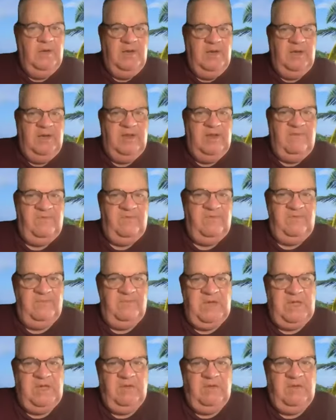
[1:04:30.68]
never
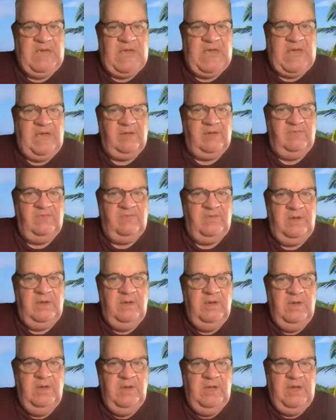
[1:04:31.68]
speaking back. So
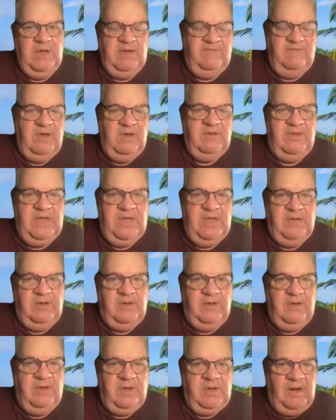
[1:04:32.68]
if you think
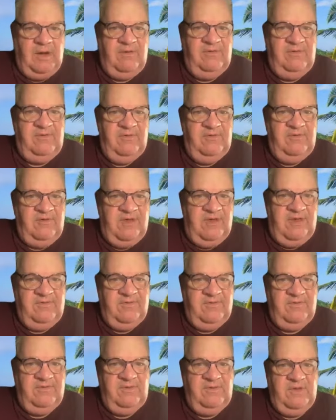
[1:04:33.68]
you're close to
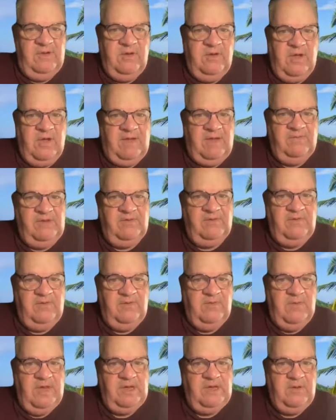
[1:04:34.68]
Jesus and you're not having
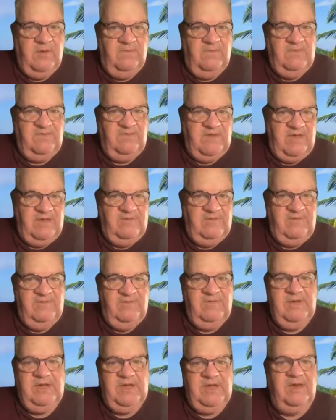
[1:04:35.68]
two-way
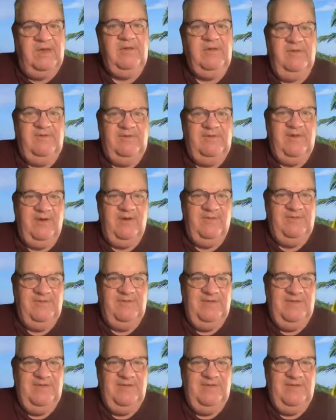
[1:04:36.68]
conversations, you're kidding yourself.